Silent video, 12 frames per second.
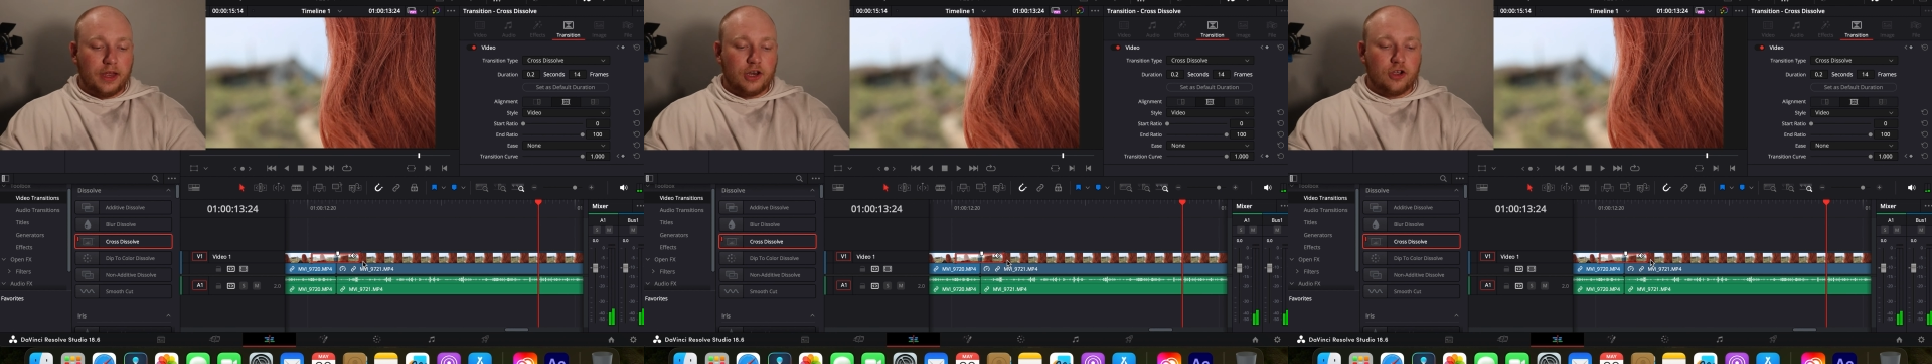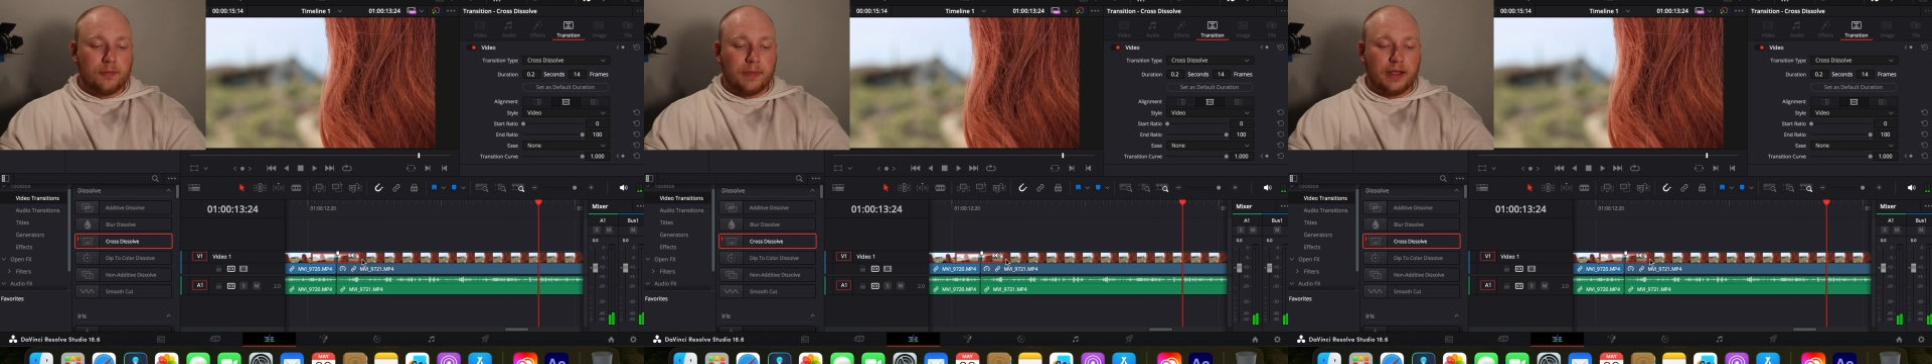and
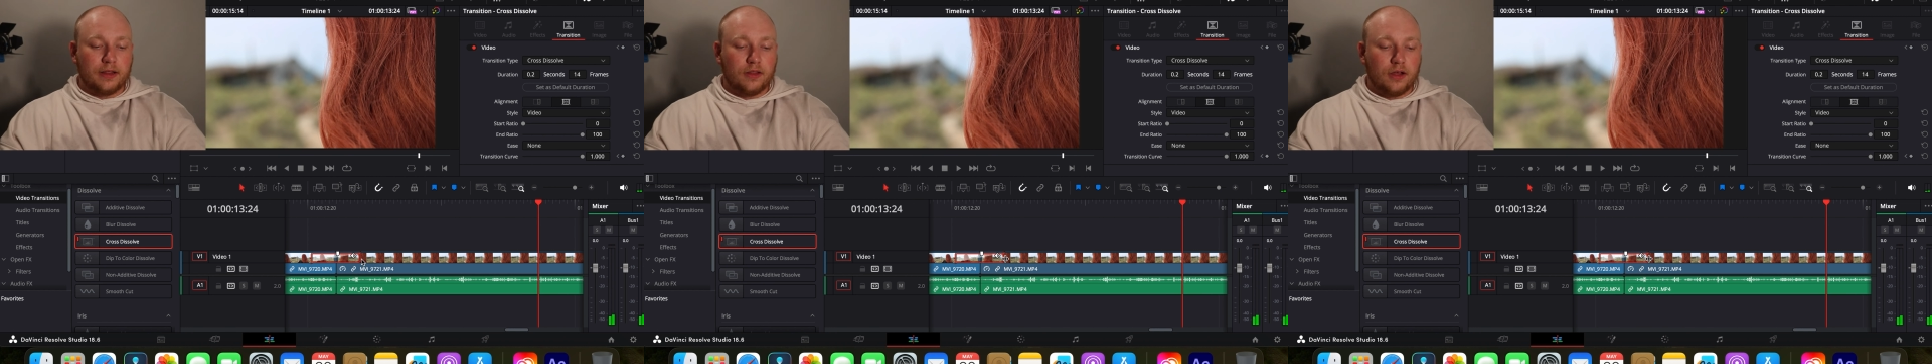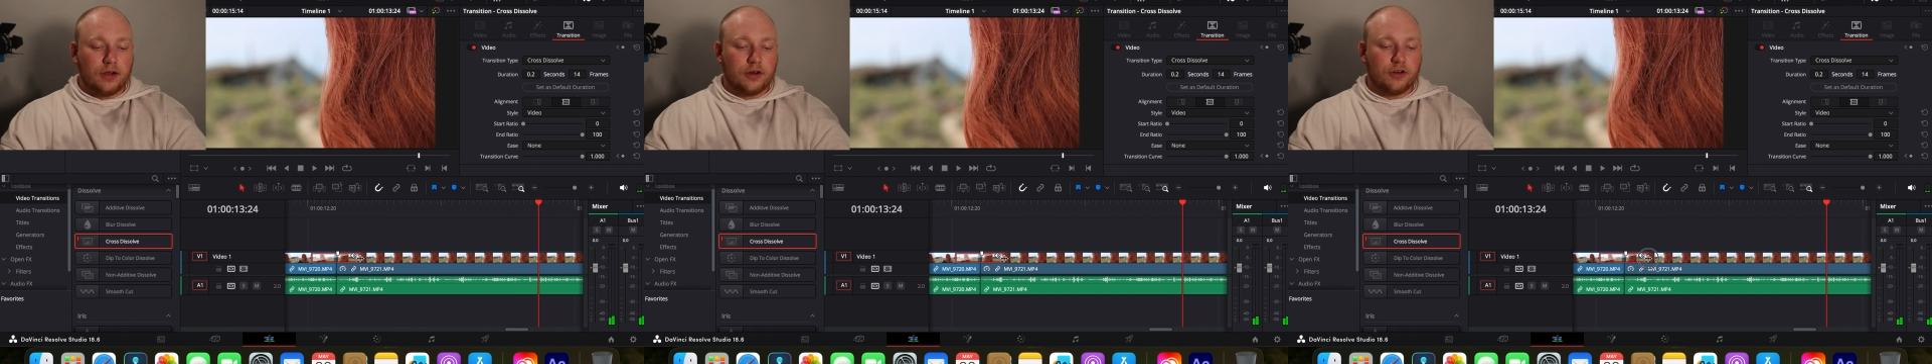you can make it
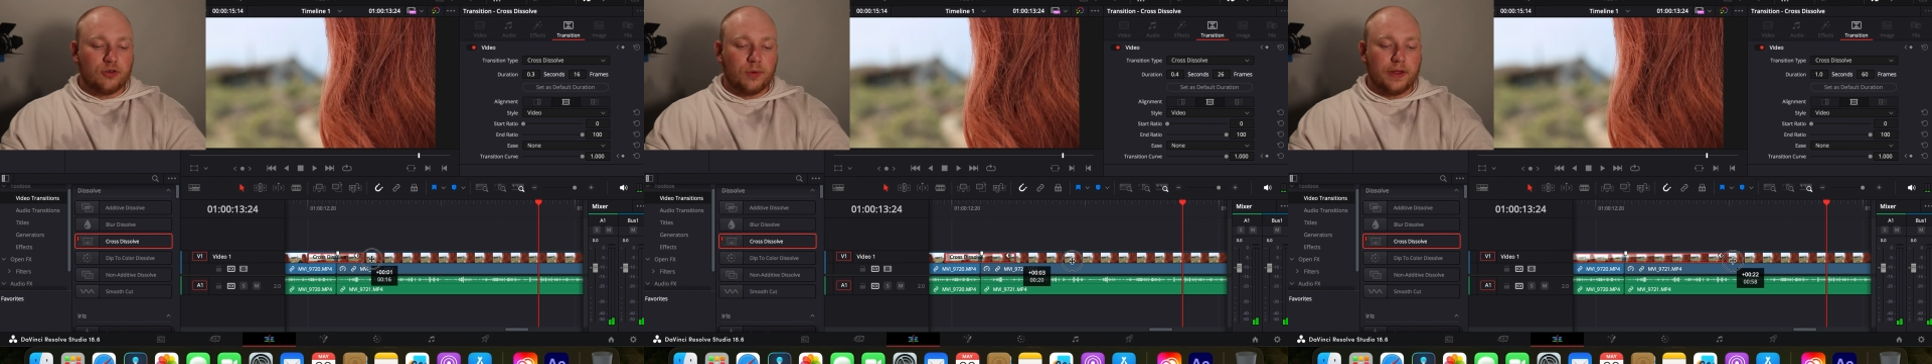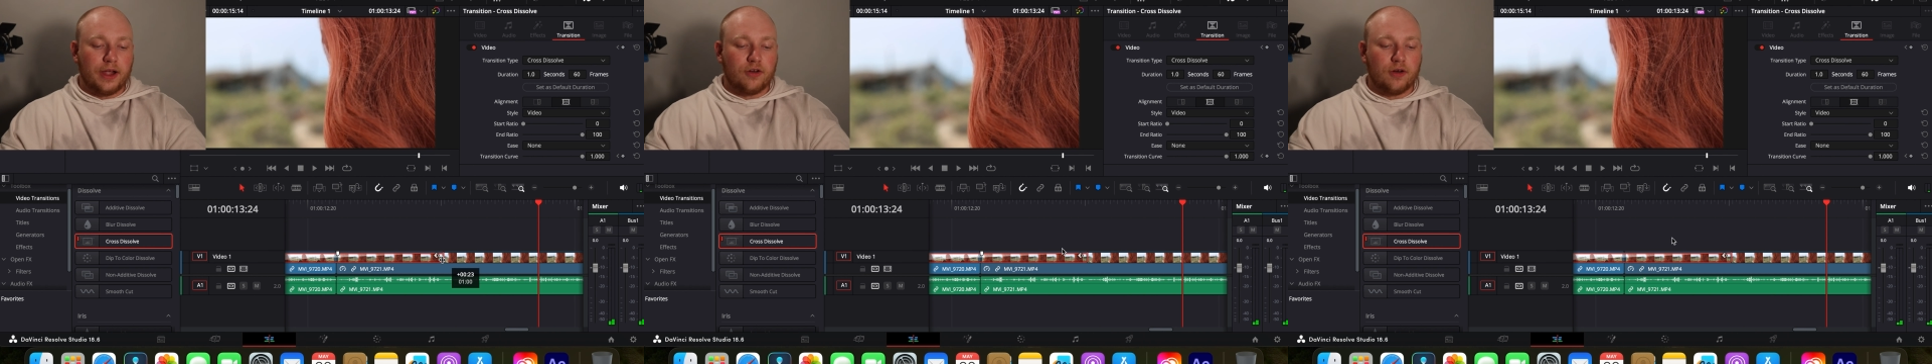longer to
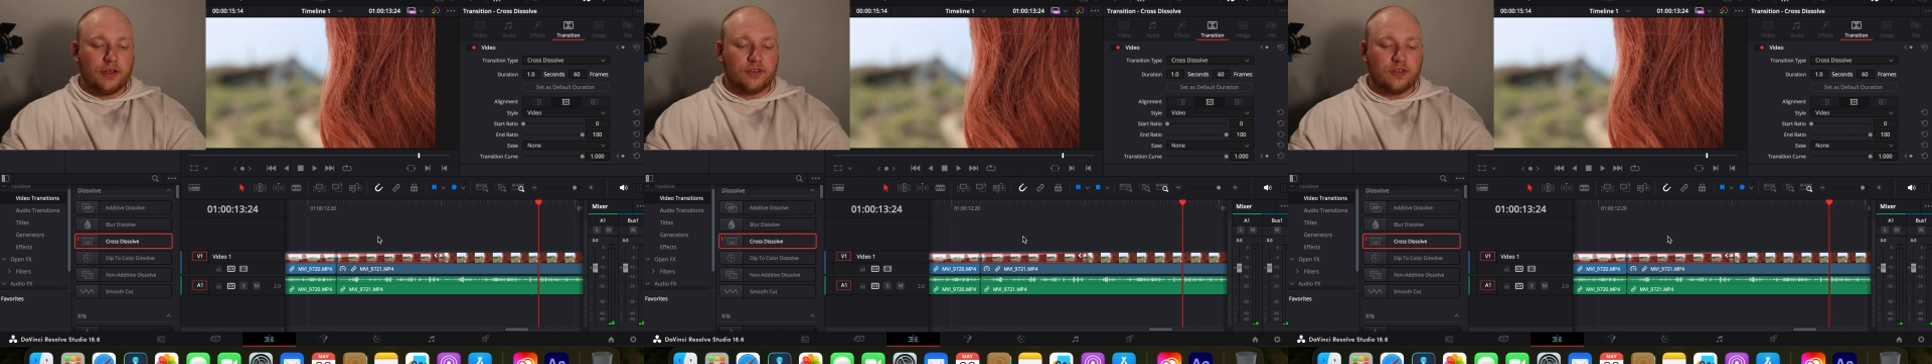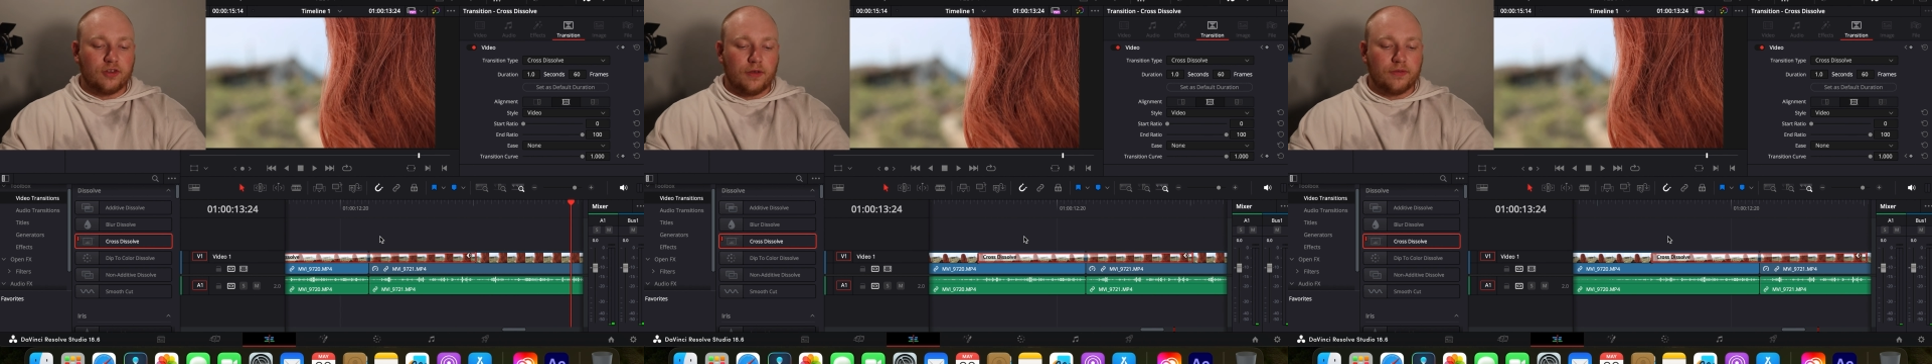where that cross
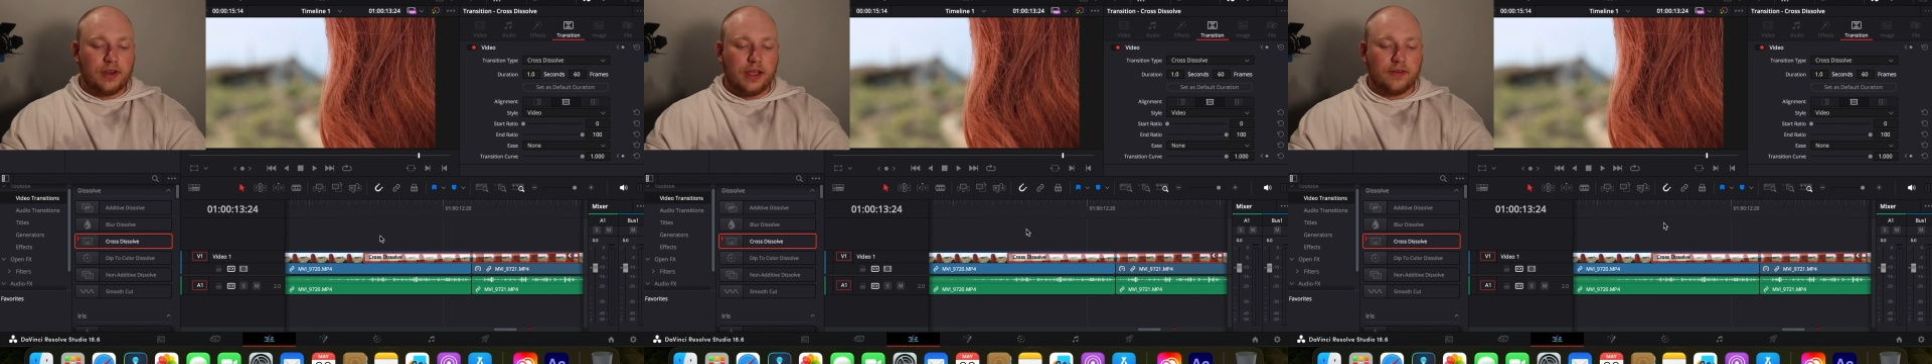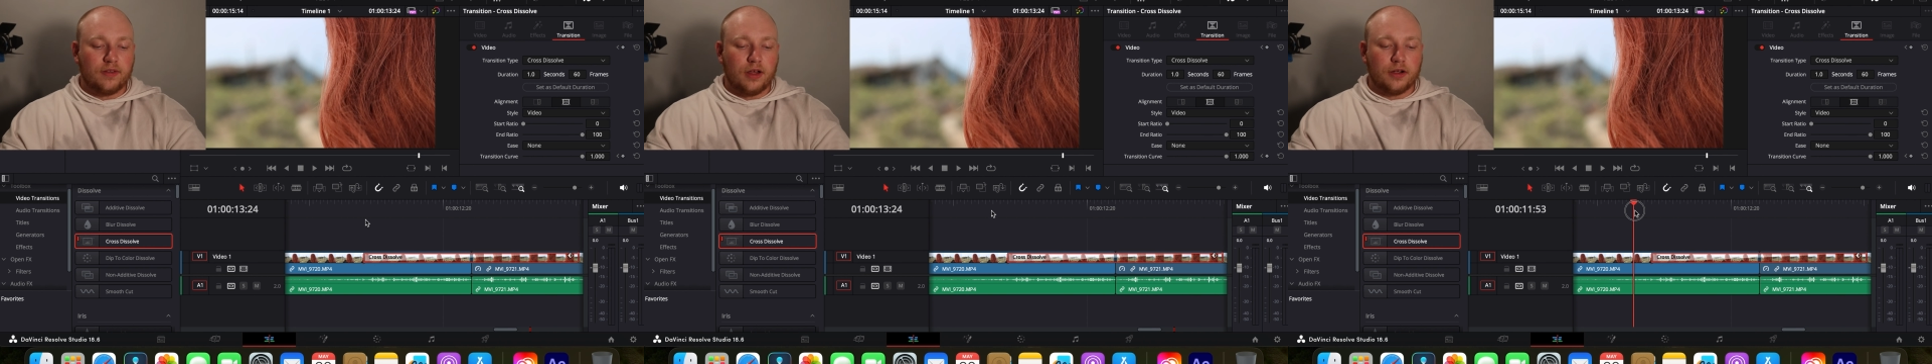dissolve
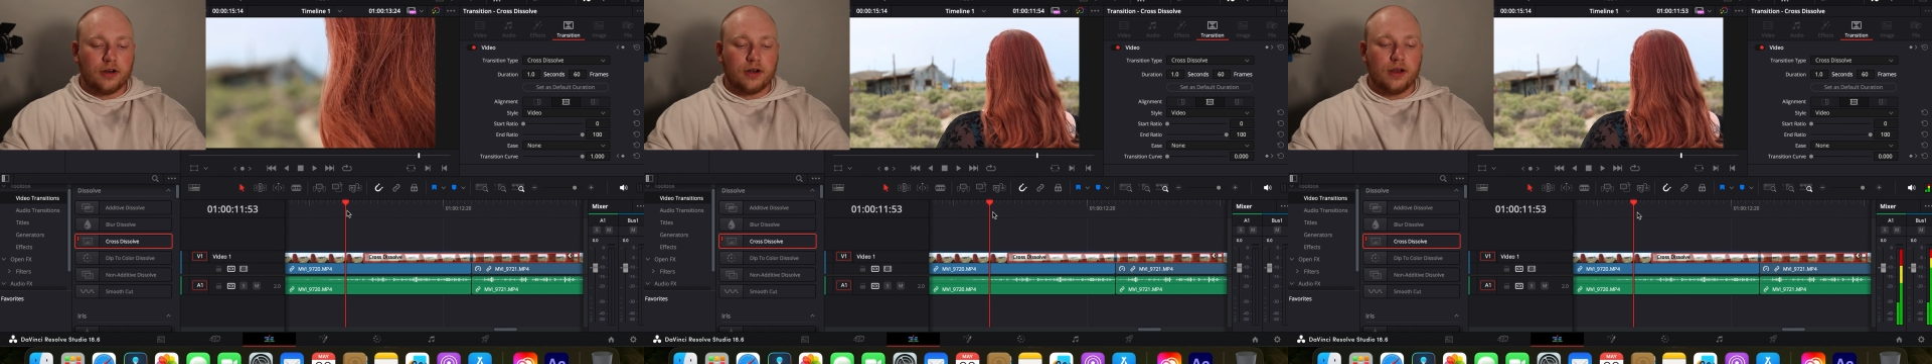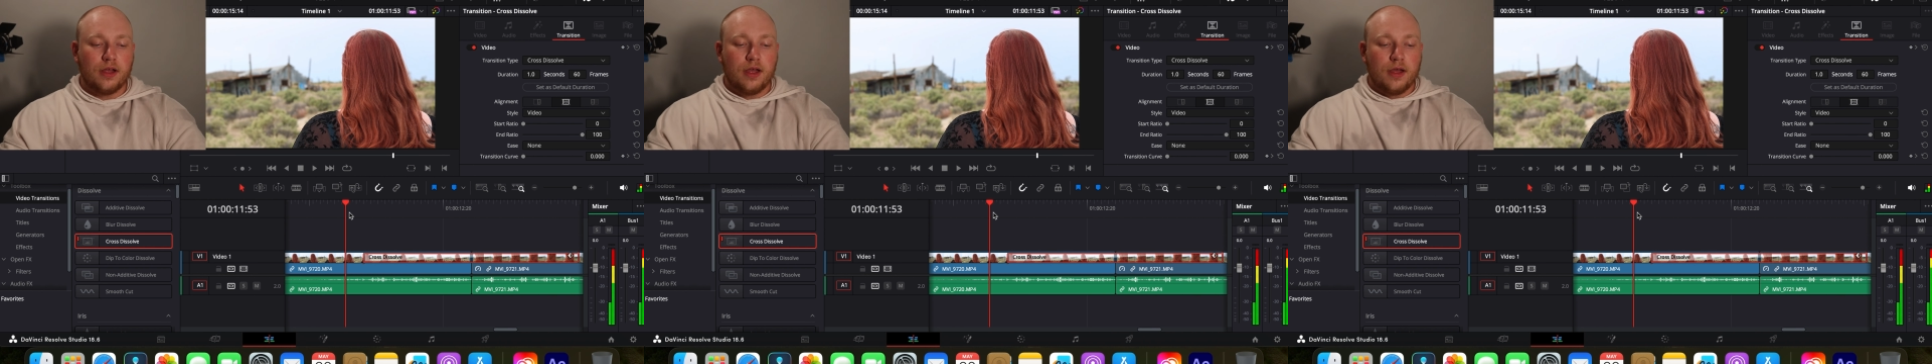takes longer,